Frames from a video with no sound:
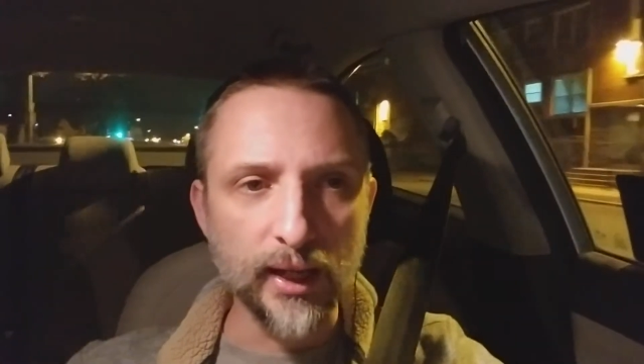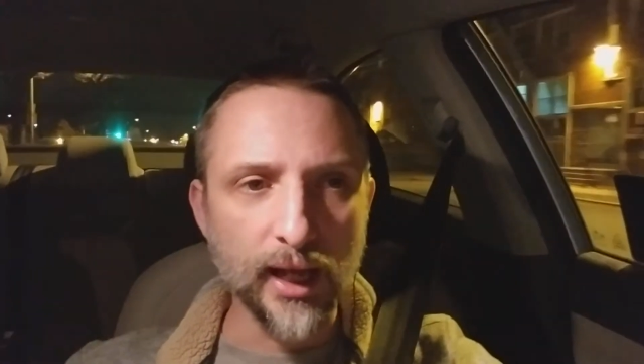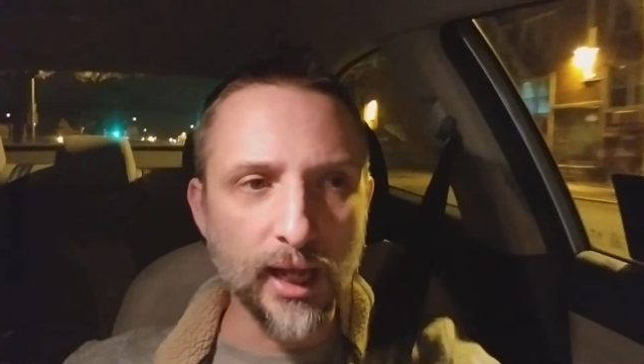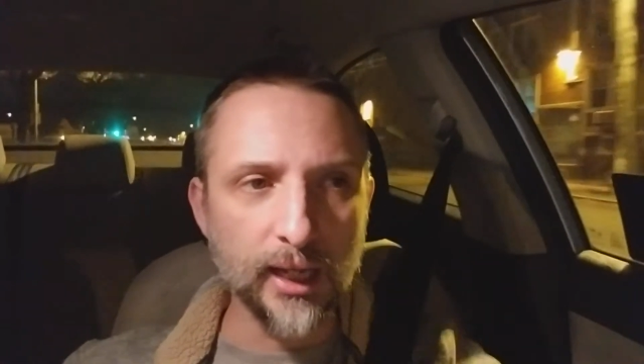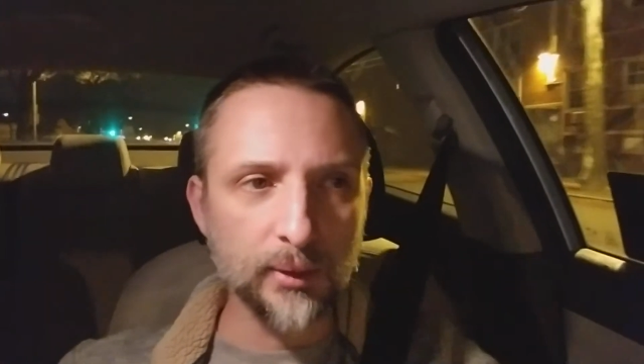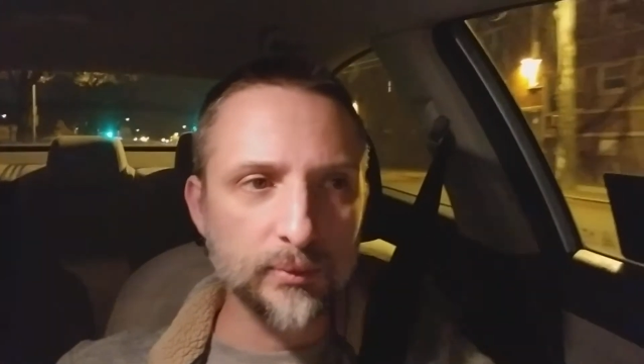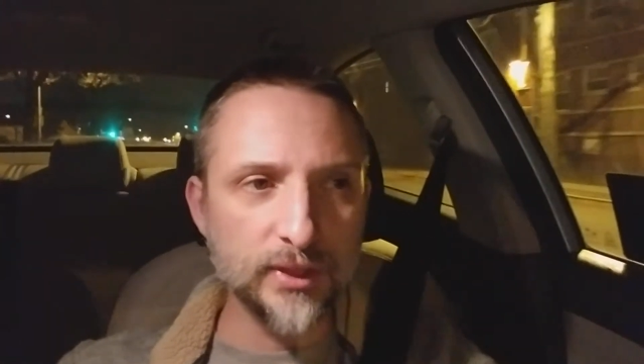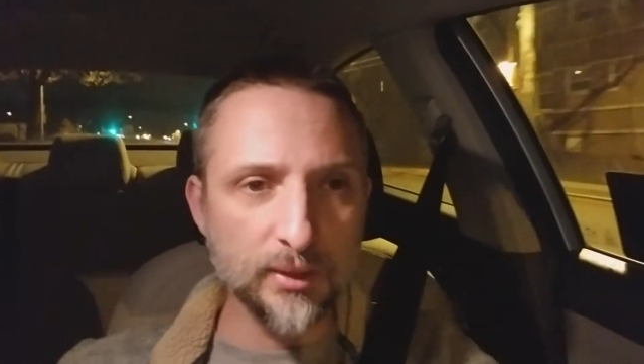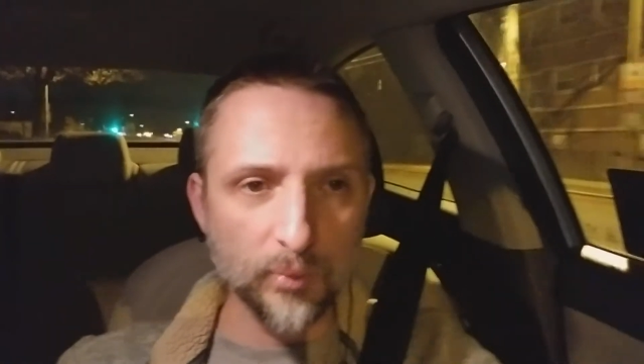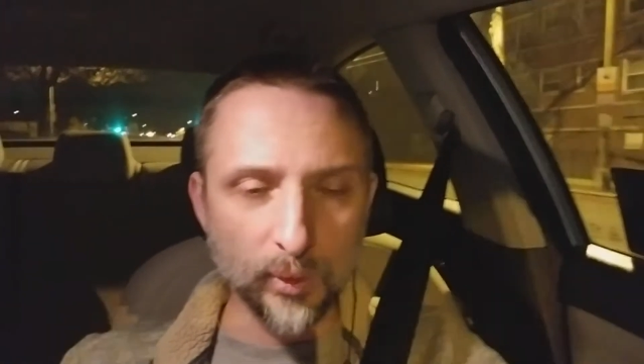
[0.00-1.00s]
I
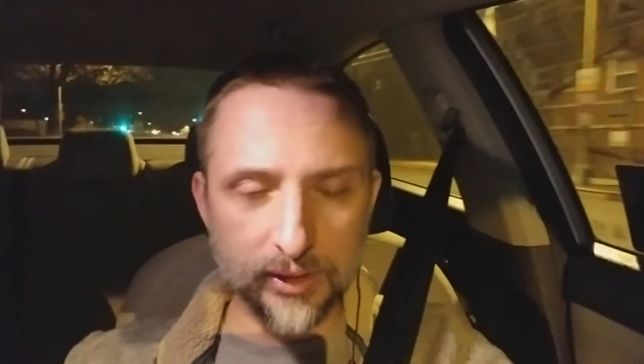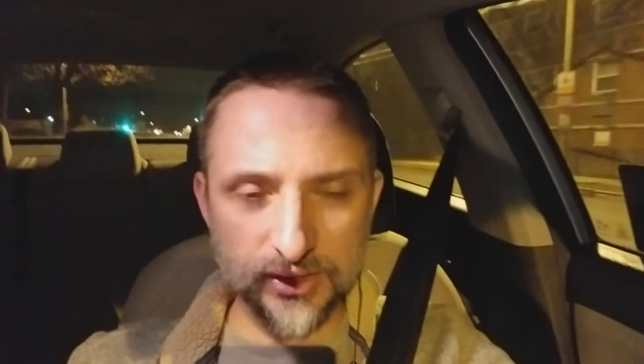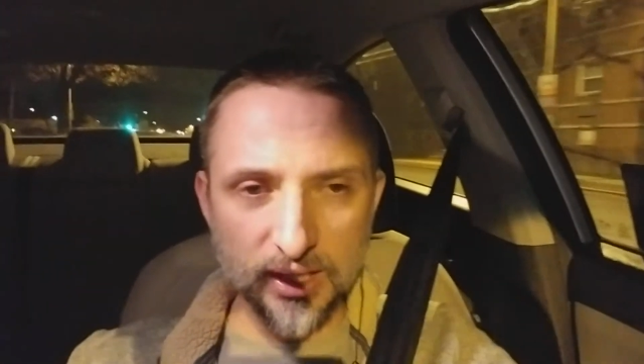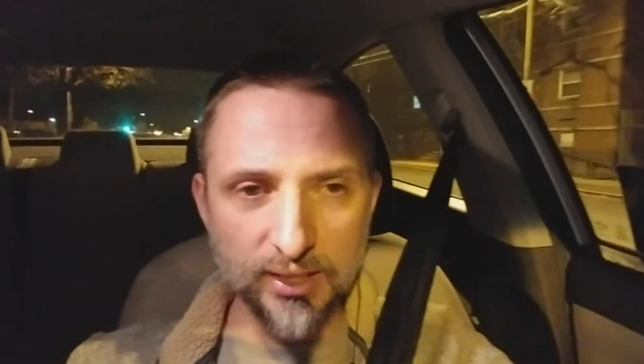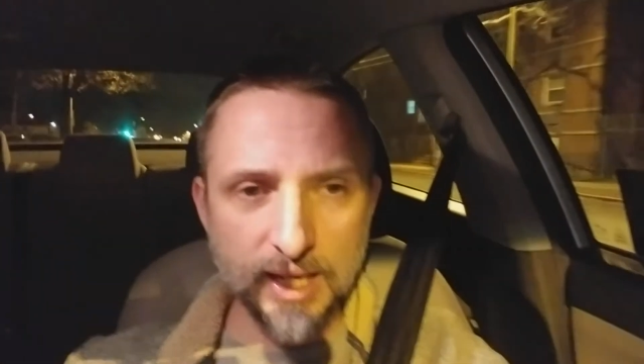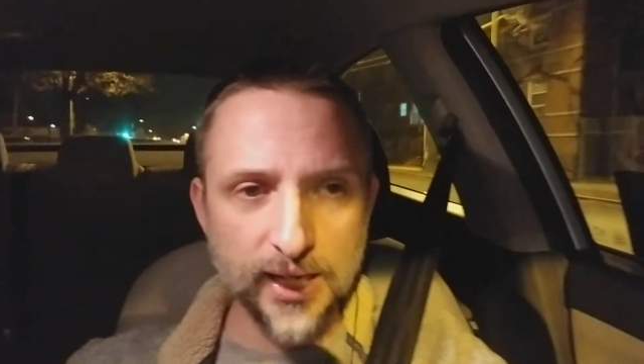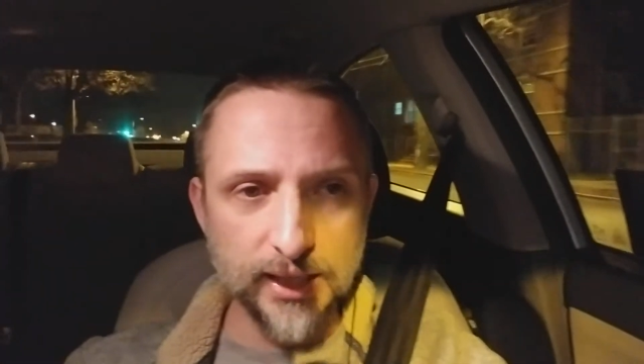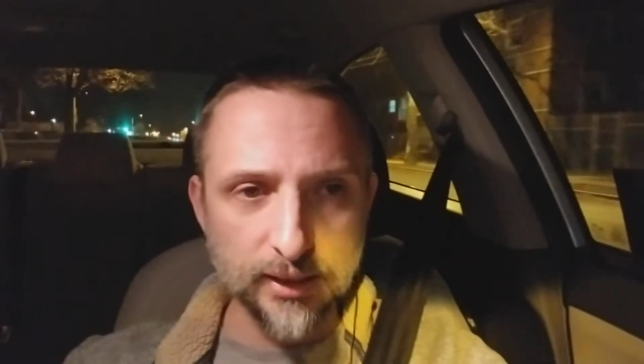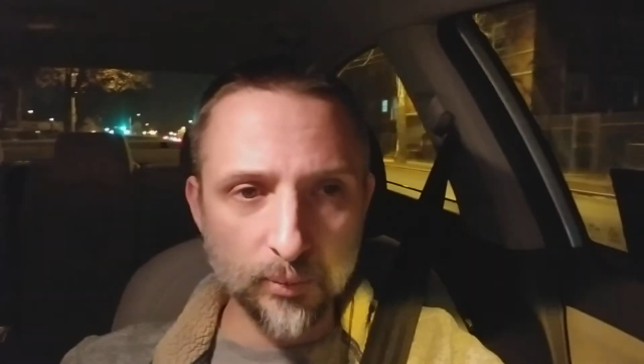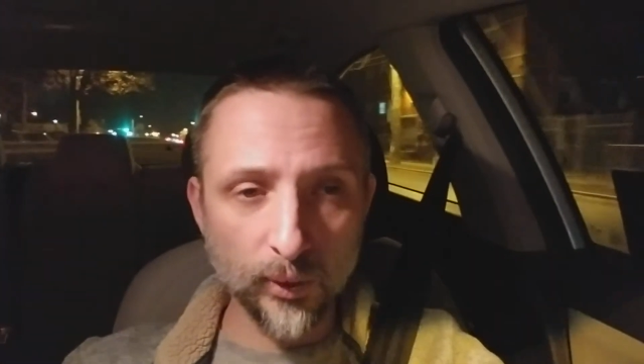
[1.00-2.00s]
didn't work Sunday and I
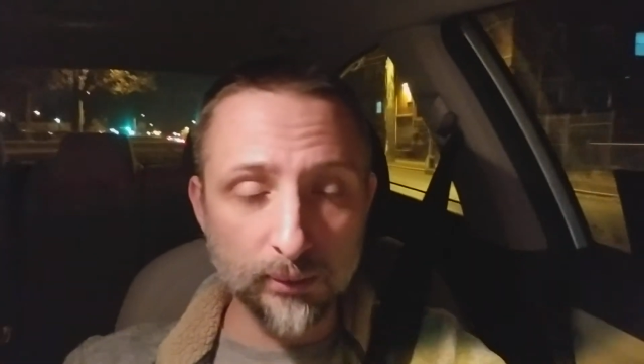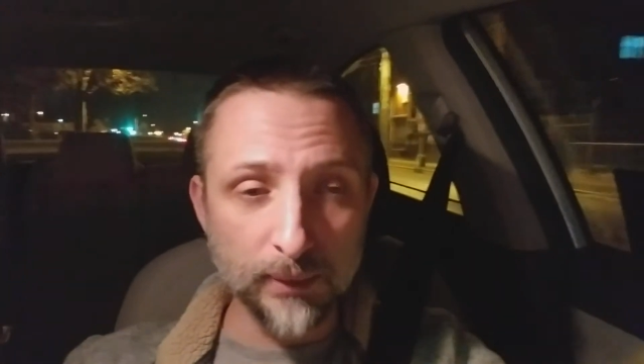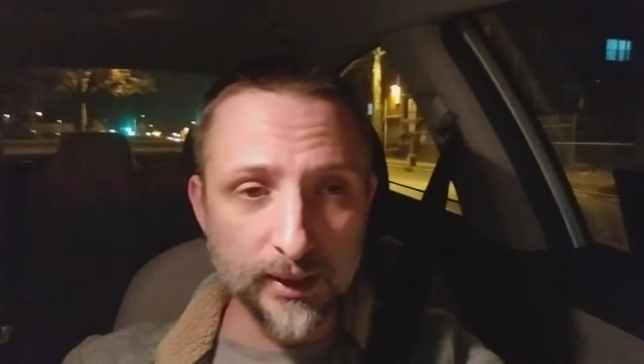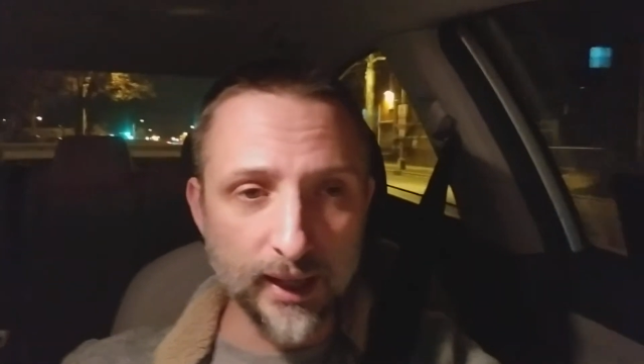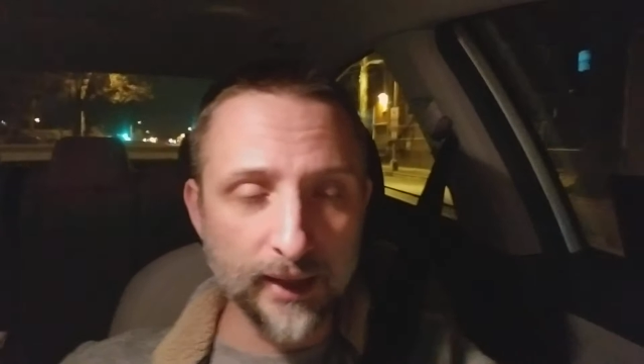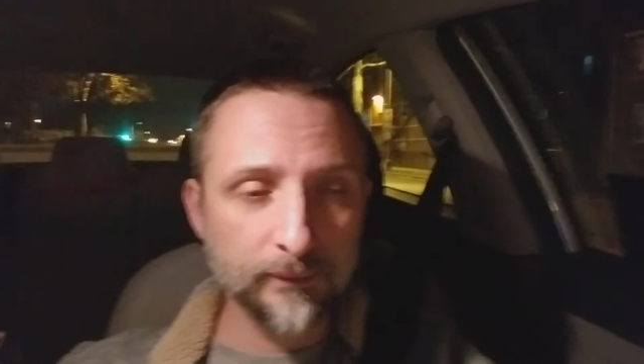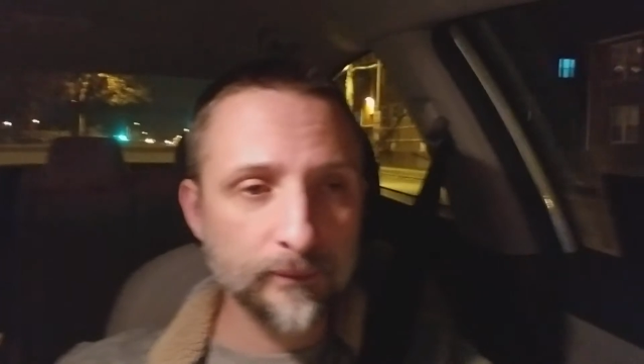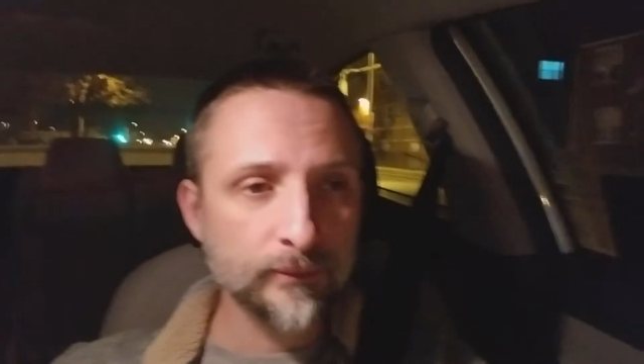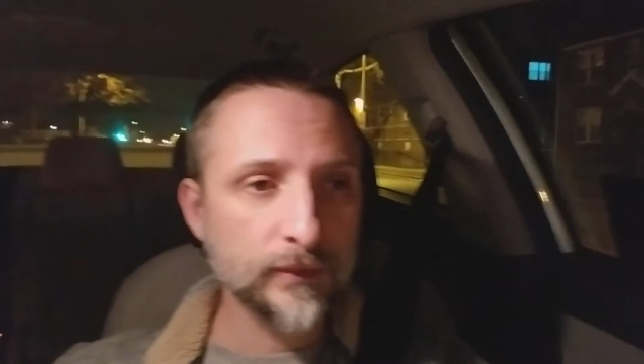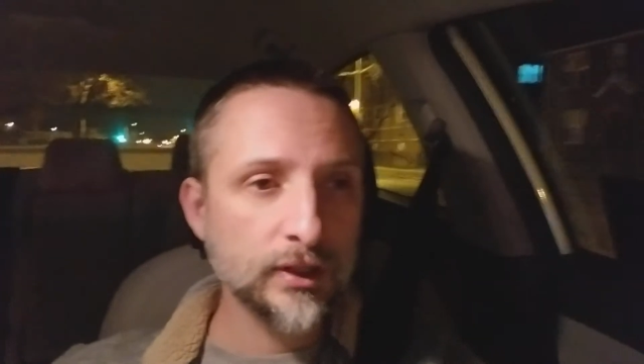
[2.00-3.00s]
didn't work Monday.
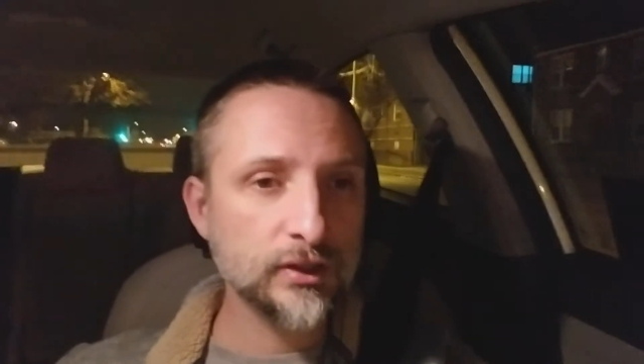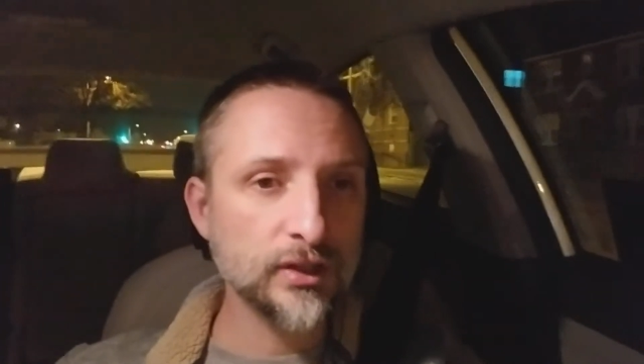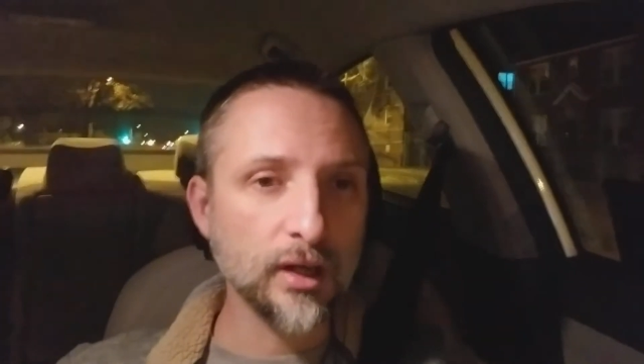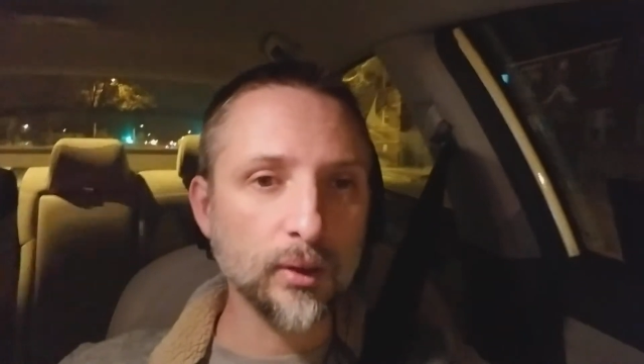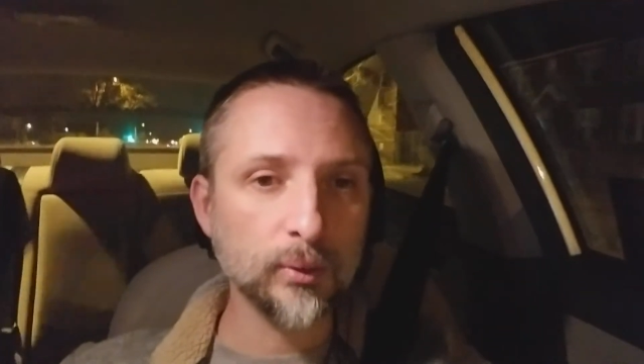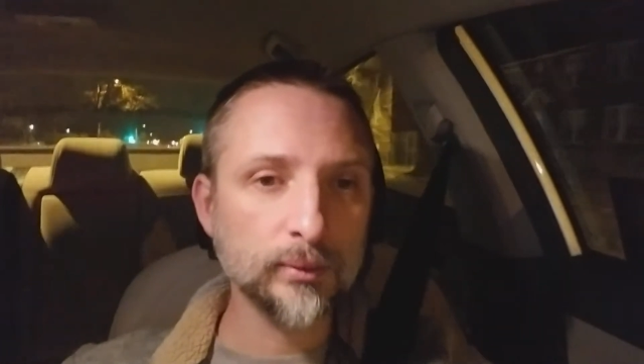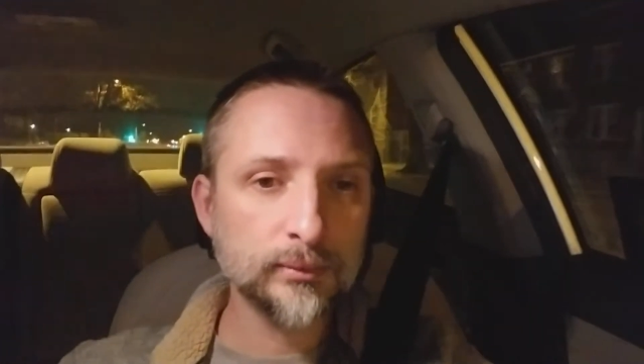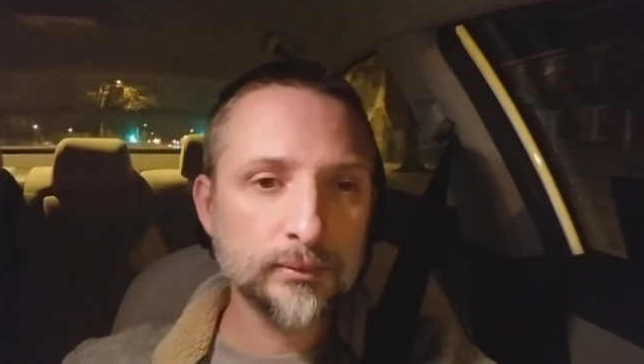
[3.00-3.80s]
So